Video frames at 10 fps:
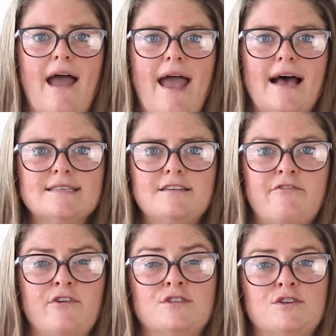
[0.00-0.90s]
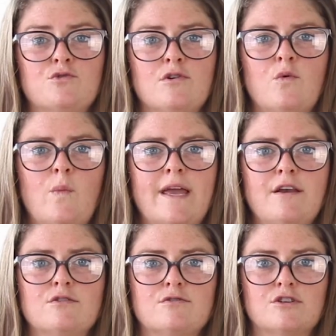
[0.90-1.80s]
As a diffusion tool, we can
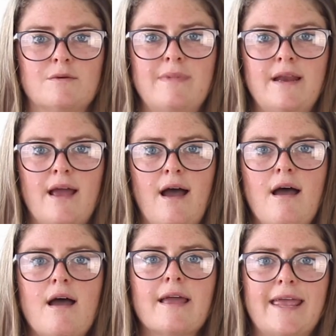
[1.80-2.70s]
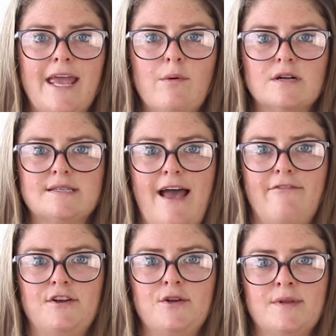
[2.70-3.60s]
use social media, keywords that have
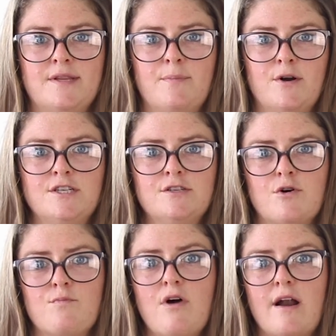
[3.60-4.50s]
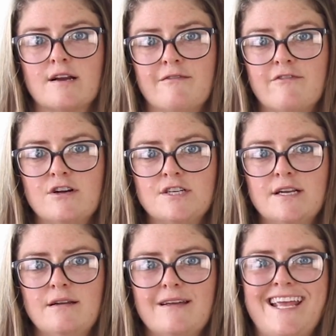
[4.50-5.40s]
to do with the purchase or product
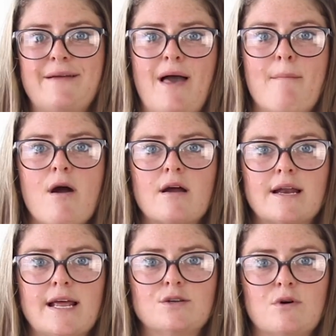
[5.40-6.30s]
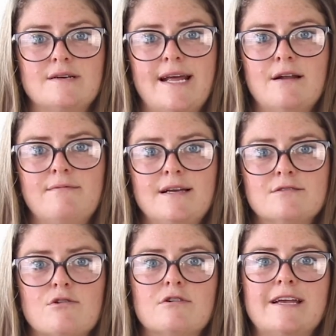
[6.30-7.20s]
conversion, email marketing to our database,
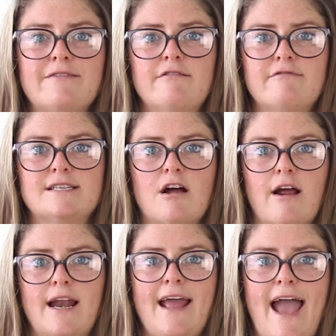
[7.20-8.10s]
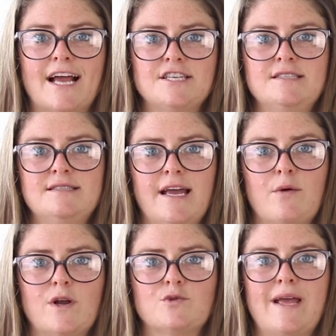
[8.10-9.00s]
or even retargeting actions in
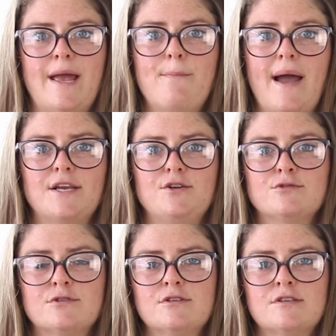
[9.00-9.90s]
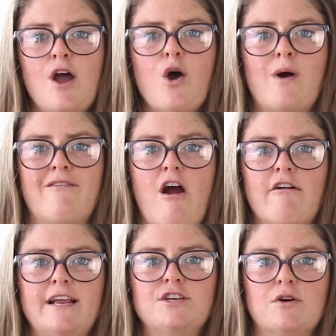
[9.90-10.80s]
which we impact users who have
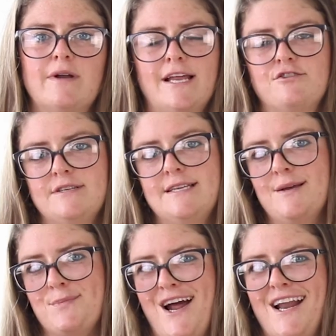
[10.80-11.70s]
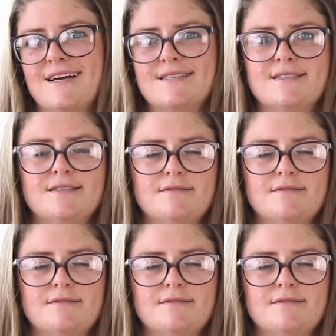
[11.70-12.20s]
already shown interest in the product.